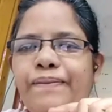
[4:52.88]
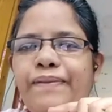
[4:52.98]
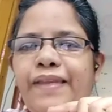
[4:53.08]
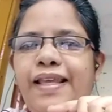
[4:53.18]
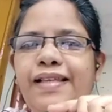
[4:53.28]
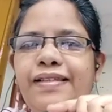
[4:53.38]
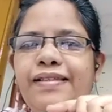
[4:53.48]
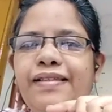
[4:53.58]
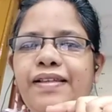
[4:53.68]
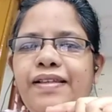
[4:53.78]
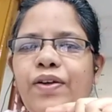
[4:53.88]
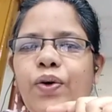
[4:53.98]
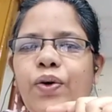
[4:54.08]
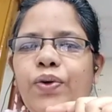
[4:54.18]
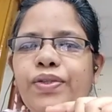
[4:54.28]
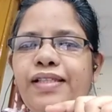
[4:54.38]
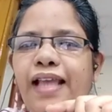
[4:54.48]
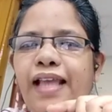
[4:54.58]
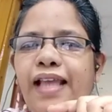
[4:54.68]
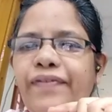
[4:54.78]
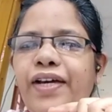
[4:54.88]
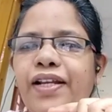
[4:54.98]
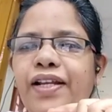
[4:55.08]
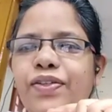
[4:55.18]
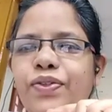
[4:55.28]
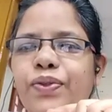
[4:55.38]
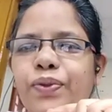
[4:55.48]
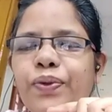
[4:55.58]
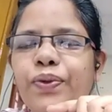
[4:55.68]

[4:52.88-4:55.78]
Yes. Oh, Sevarasu.